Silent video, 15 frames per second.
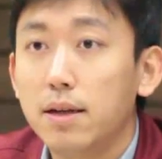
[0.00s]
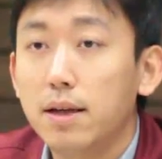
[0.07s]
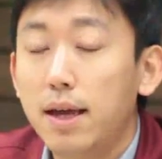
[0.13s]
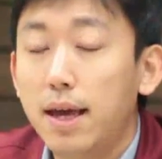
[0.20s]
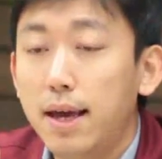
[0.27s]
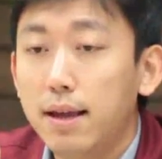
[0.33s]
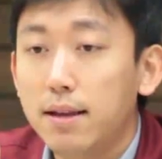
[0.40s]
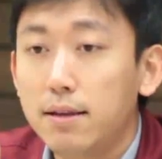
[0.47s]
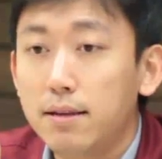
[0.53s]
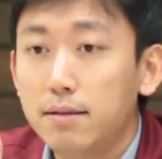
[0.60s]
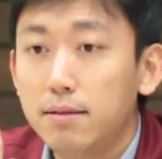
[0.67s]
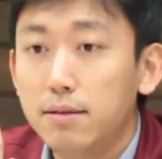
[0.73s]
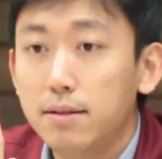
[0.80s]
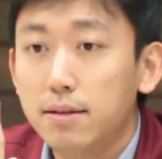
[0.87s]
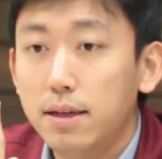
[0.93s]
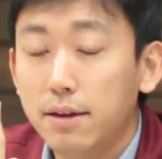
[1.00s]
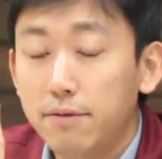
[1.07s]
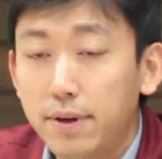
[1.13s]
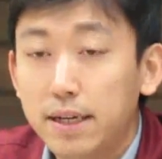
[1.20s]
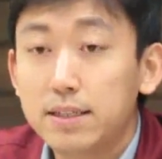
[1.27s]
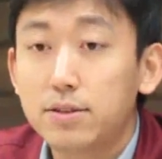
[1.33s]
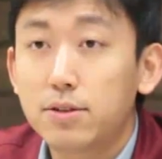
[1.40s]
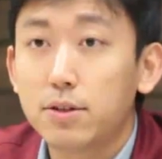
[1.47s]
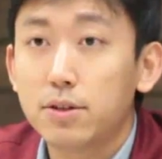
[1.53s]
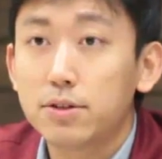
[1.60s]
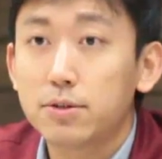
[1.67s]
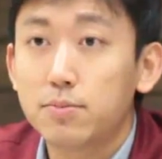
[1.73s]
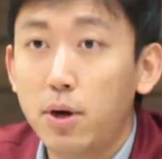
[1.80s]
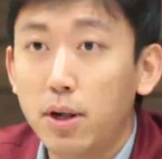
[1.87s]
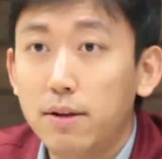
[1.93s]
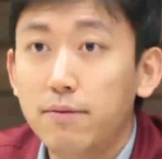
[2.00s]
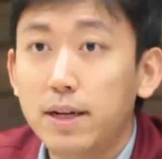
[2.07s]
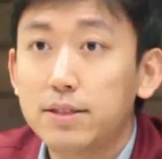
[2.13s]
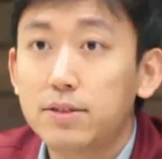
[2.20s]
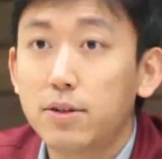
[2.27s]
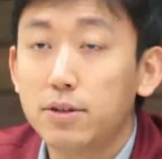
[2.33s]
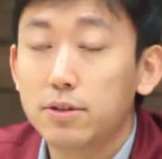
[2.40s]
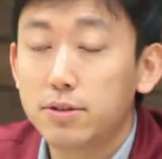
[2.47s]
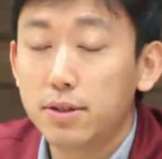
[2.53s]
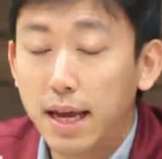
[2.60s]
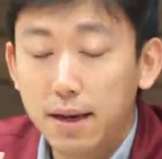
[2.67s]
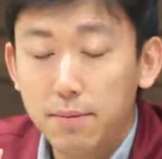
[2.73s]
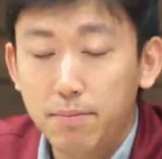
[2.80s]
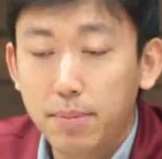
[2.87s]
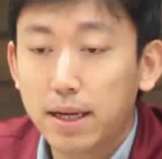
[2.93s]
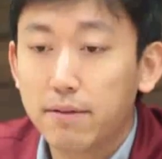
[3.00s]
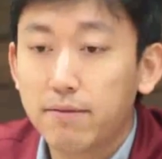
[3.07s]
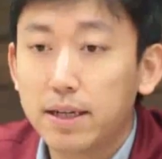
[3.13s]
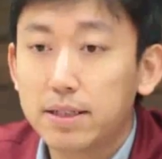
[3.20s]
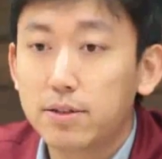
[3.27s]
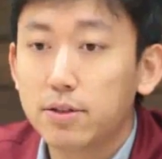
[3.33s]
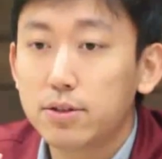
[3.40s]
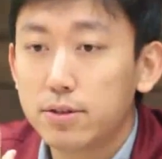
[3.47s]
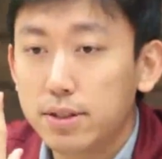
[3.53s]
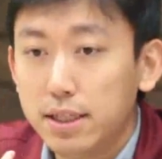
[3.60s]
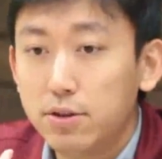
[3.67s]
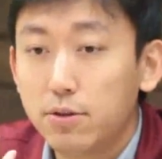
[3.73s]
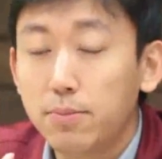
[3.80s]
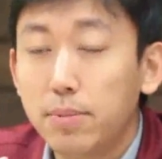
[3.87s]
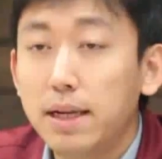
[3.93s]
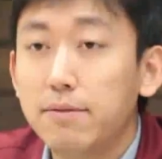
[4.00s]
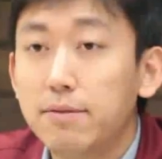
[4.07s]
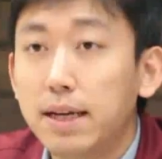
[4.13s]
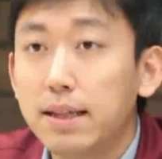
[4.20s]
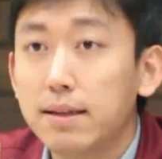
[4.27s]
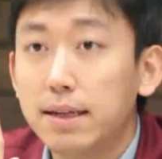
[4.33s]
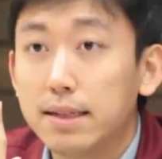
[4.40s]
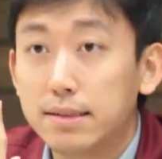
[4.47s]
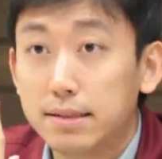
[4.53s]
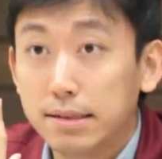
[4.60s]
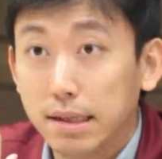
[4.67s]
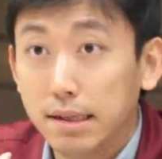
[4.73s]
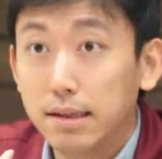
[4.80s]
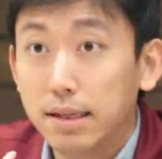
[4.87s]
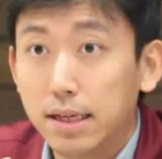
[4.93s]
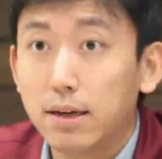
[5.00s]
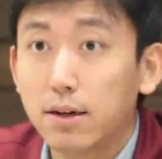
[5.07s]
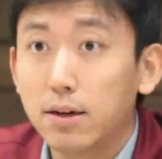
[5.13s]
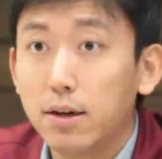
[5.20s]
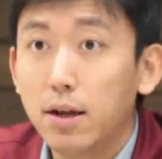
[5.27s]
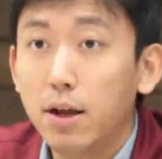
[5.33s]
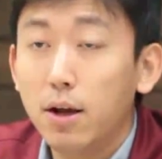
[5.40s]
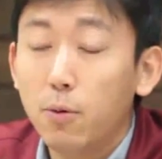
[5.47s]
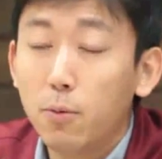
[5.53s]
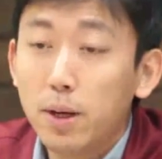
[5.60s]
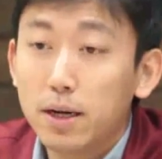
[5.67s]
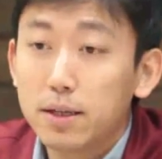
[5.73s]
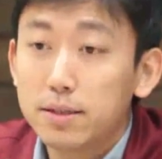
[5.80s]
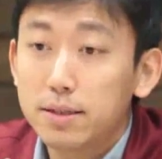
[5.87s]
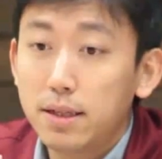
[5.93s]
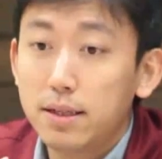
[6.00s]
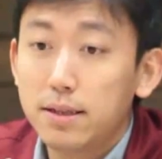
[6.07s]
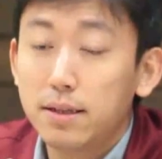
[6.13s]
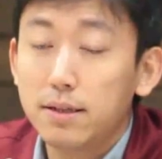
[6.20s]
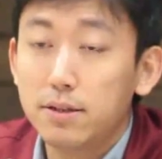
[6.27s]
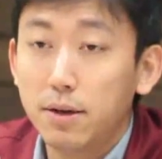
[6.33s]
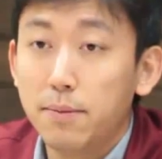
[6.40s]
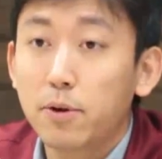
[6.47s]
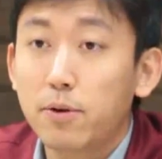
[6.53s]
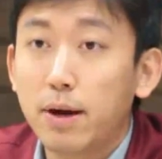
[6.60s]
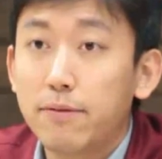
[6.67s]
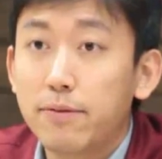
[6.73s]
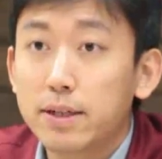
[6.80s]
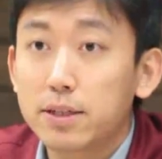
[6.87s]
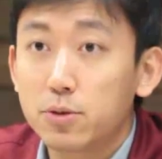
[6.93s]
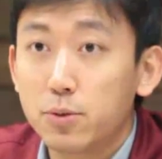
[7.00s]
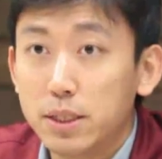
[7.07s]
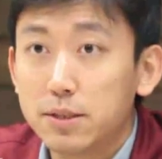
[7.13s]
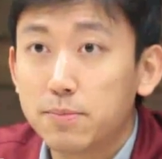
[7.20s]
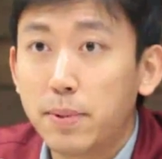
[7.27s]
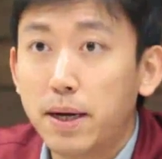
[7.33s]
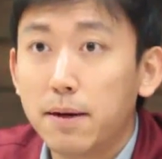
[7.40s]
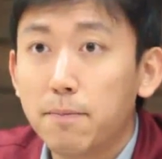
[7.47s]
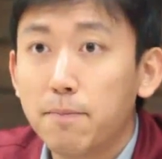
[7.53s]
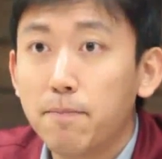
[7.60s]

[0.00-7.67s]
And investors, small investors and big investors need to believe that it's still here. We are still in the demographic sweet spot,